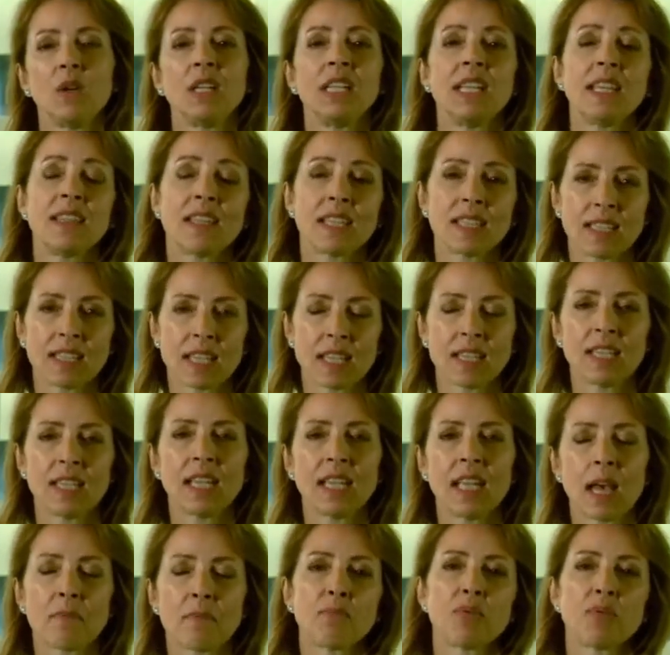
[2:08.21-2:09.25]
We need the
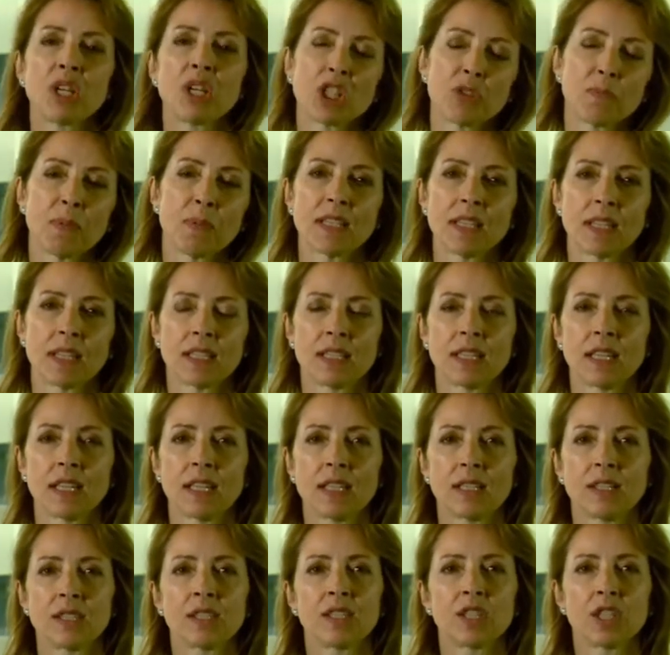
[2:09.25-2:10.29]
city and British
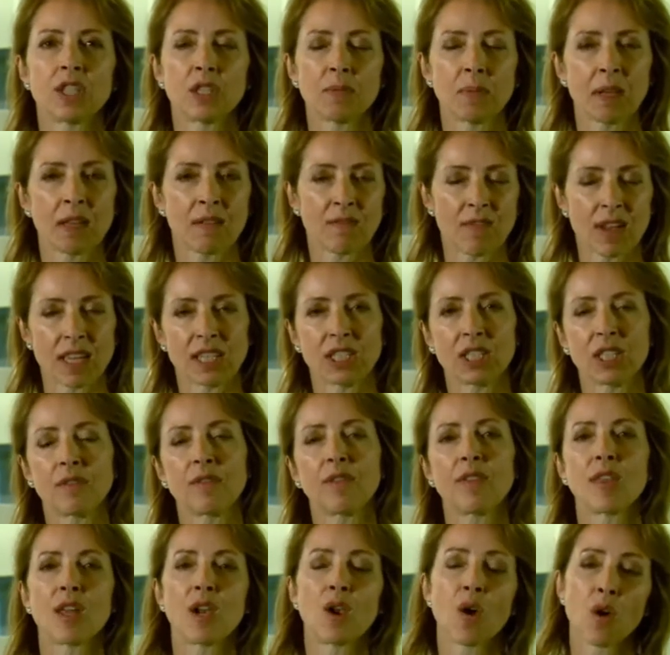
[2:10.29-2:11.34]
businesses to be
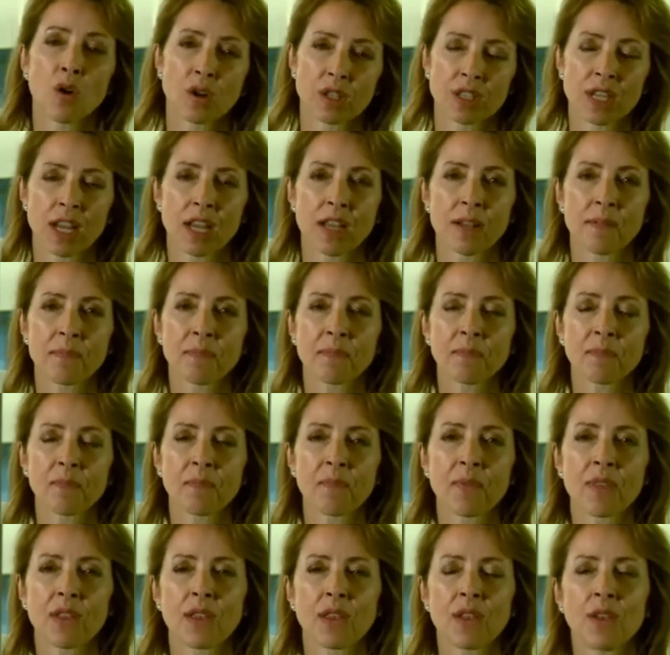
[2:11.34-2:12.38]
investing for the long term.
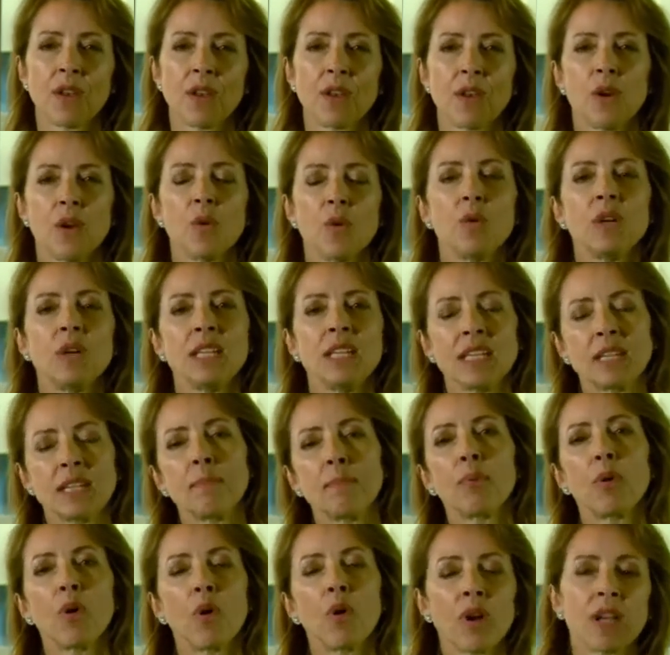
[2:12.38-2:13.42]
We
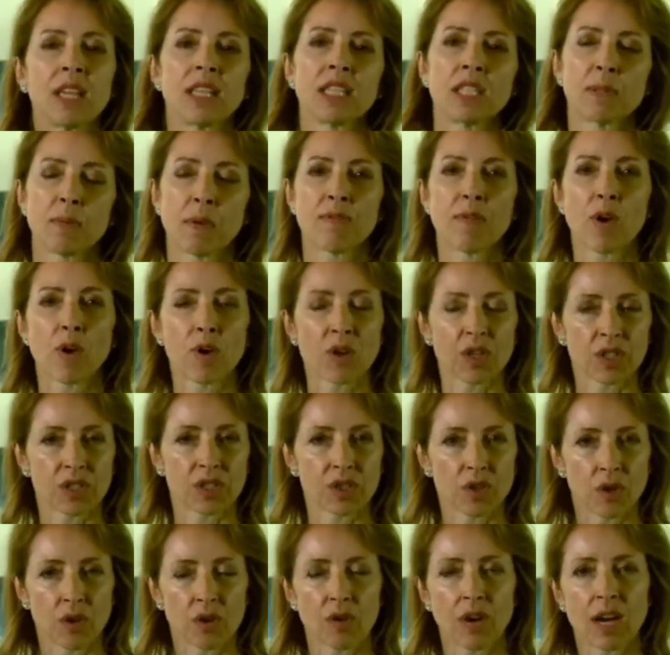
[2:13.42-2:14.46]
need employers to be
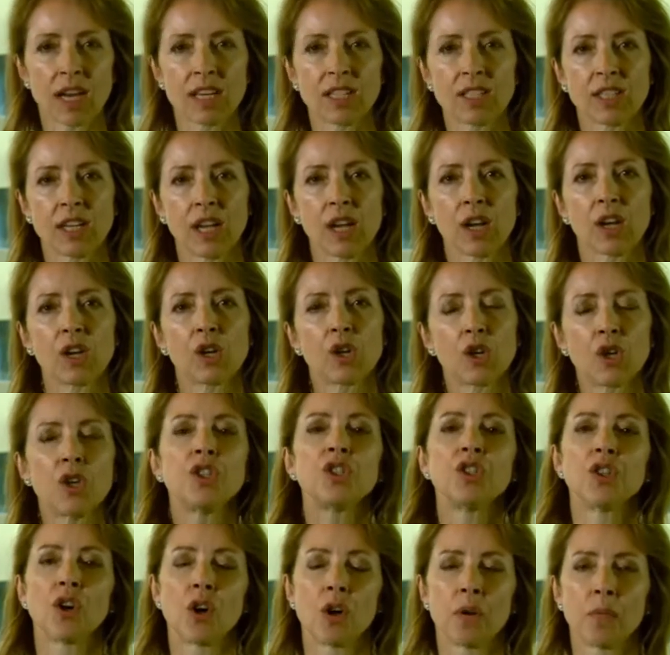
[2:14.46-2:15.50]
focused on creating
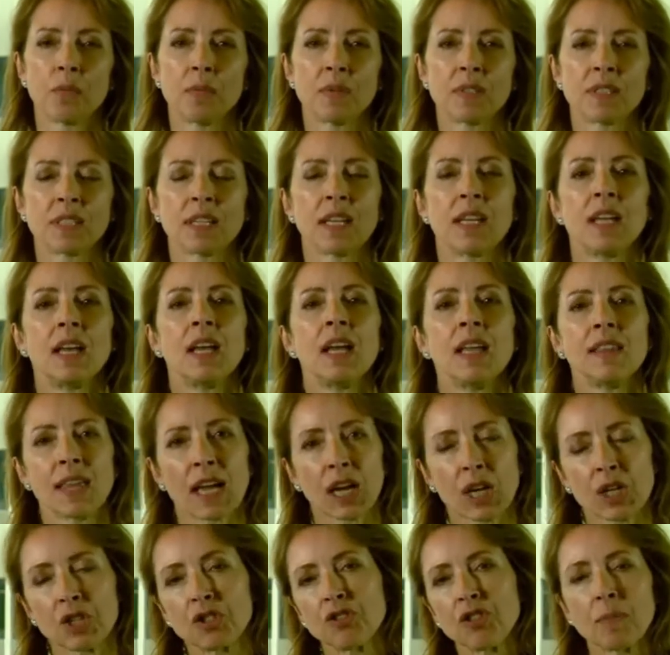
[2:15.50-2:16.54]
good jobs
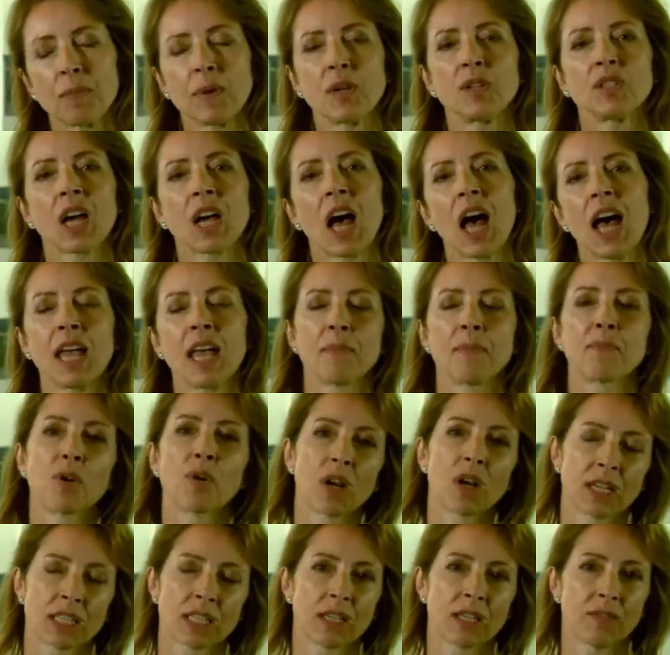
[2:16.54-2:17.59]
that contribute to higher
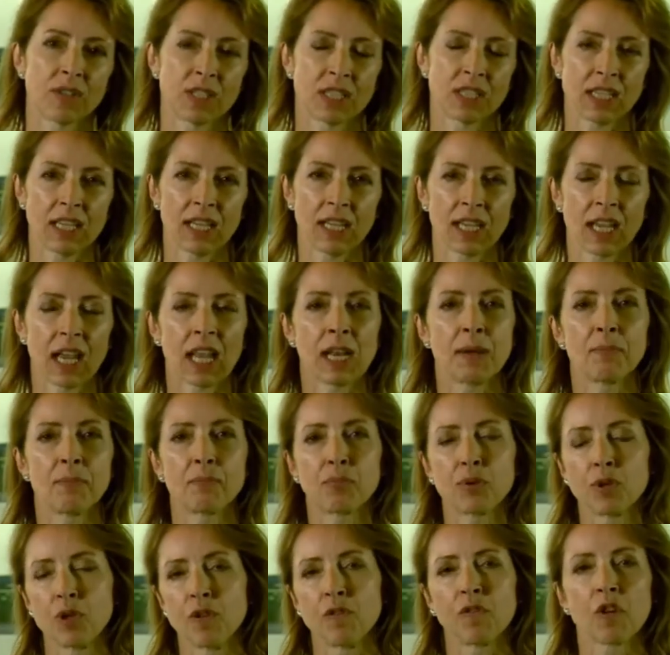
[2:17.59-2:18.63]
productivity and
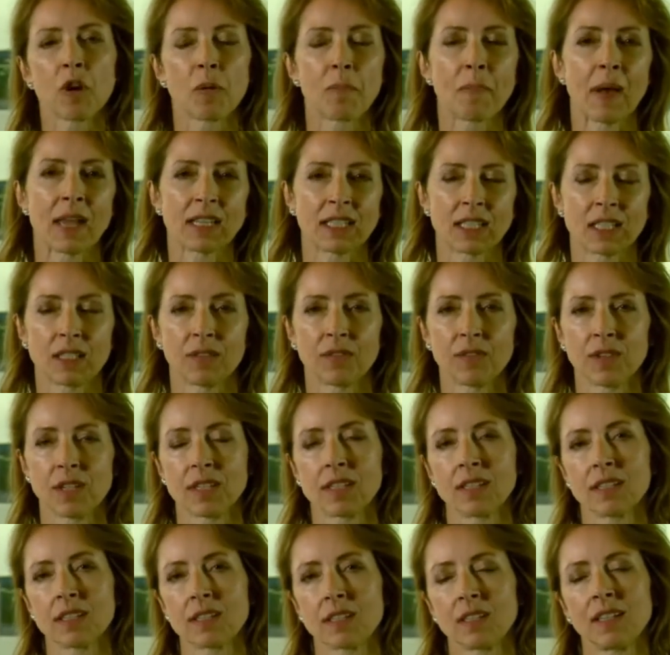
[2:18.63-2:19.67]
improve
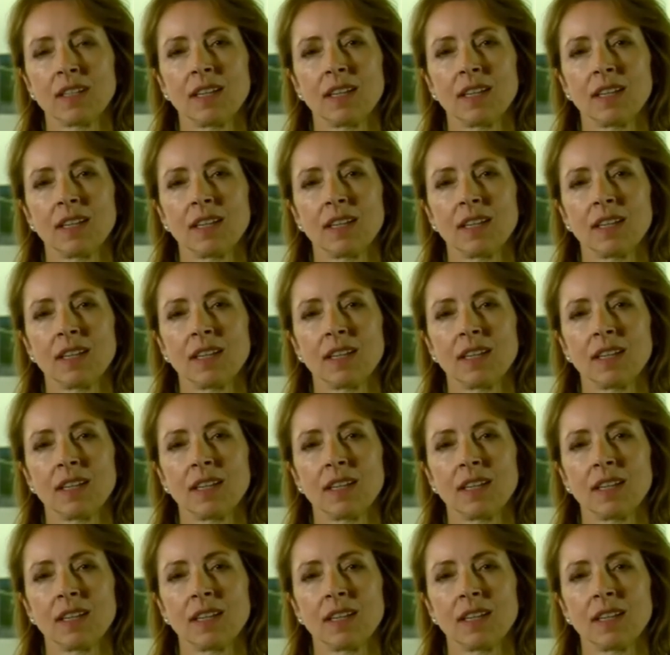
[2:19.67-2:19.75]
competitiveness.